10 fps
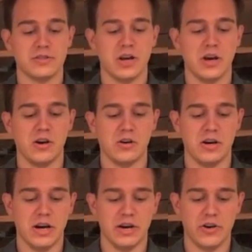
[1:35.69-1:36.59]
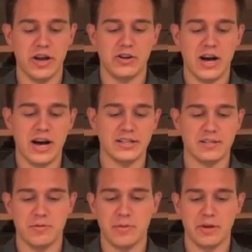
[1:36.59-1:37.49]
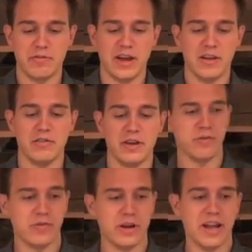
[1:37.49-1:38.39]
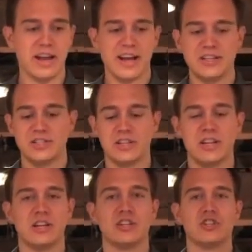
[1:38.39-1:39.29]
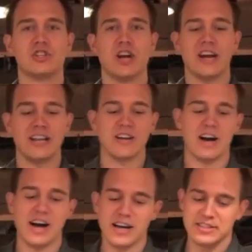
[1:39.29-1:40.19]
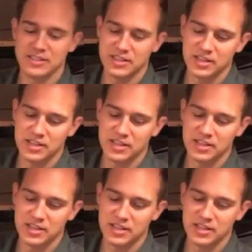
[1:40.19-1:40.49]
So great glass, I'm a big fan of it. We got a nice shiny glass.